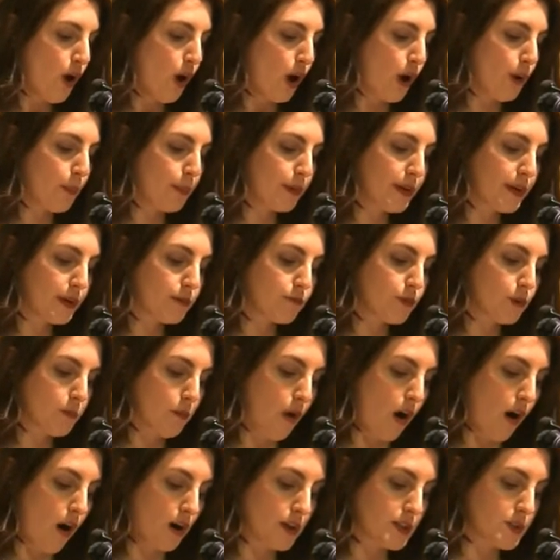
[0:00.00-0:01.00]
Opening
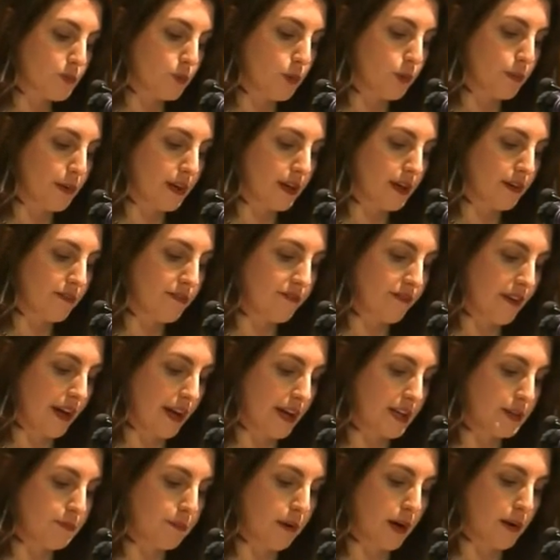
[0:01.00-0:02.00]
remarks will be
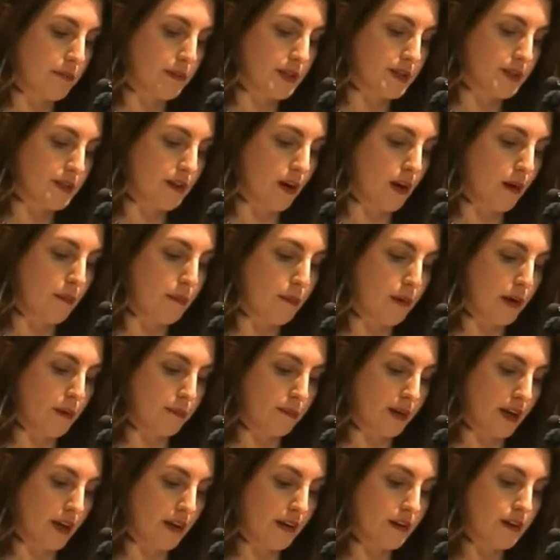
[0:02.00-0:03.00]
conveyed by Mr.
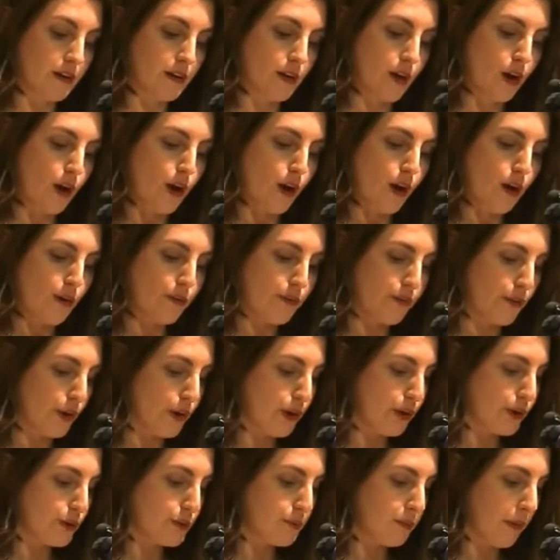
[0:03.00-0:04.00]
Abramyan,
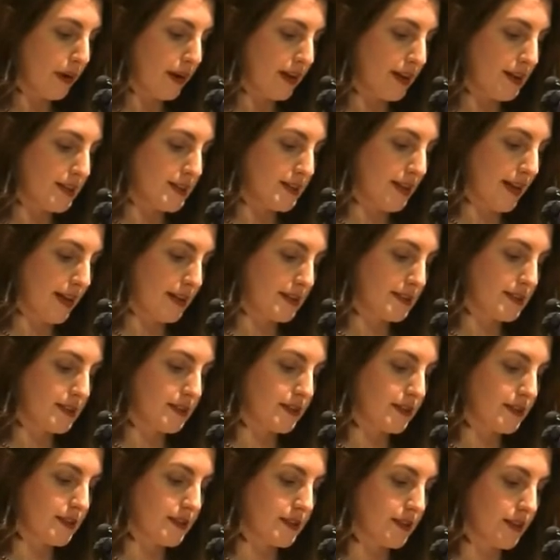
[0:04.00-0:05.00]
followed by His
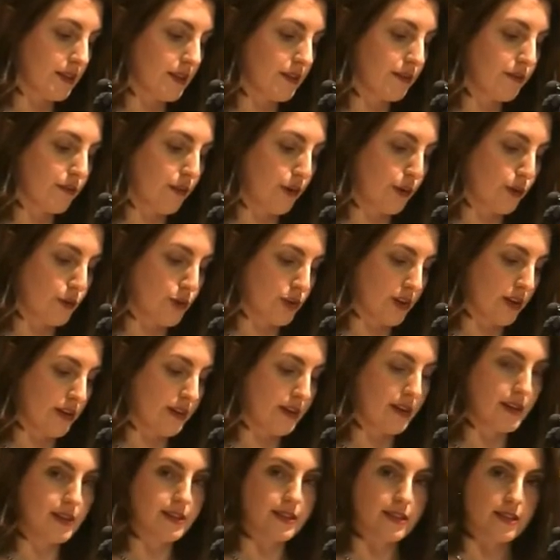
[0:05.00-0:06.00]
Excellency Varujan
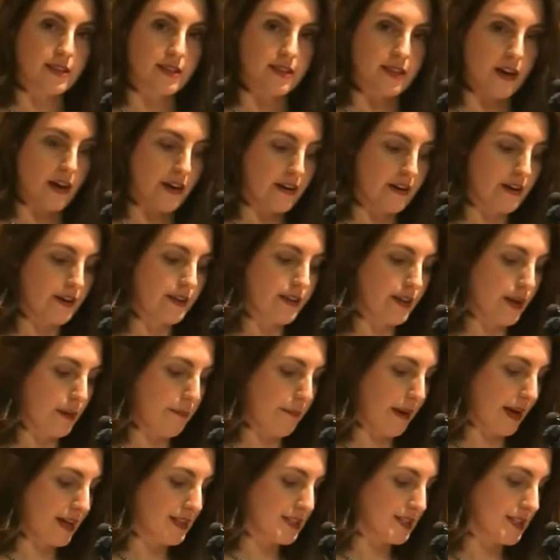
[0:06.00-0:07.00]
Nersesyan, the
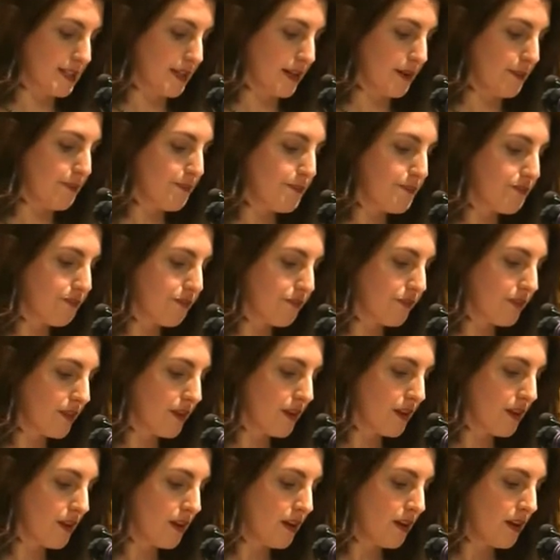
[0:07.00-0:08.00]
Ambassador.
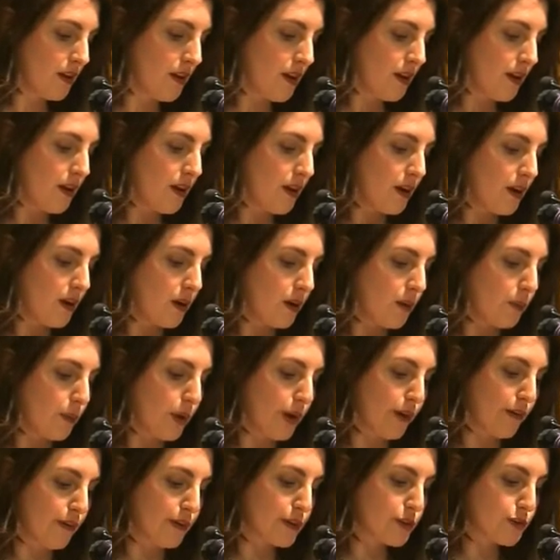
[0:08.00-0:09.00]
We
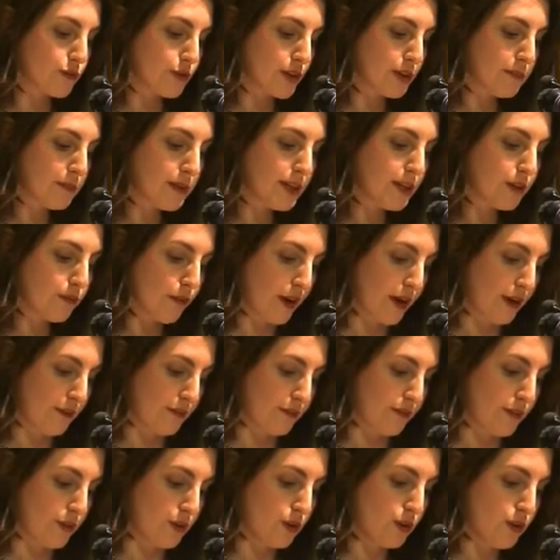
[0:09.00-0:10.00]
are extremely
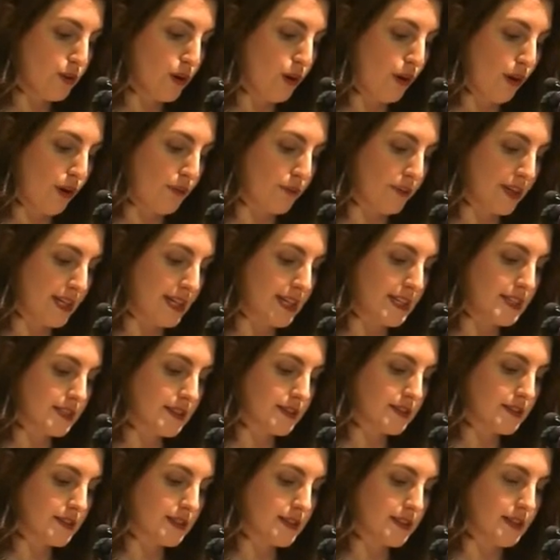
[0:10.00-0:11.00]
grateful of
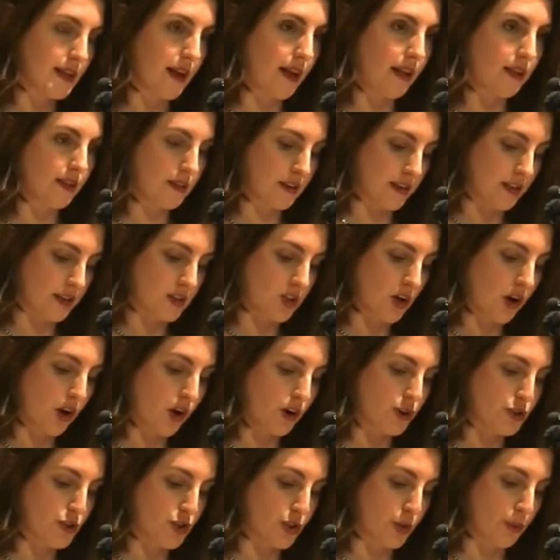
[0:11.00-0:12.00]
Eden Stell
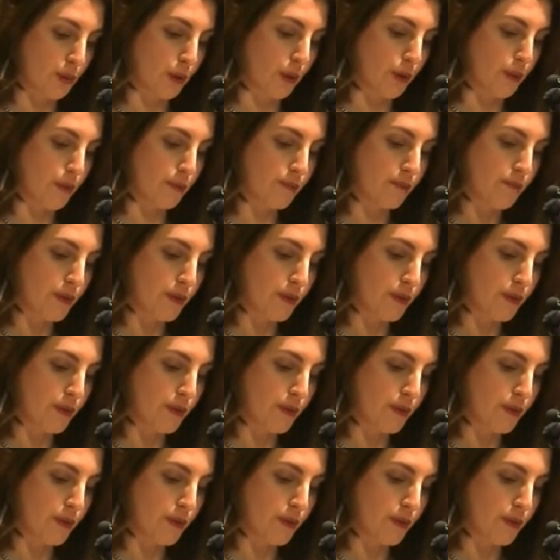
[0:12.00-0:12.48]
Guitar Duo,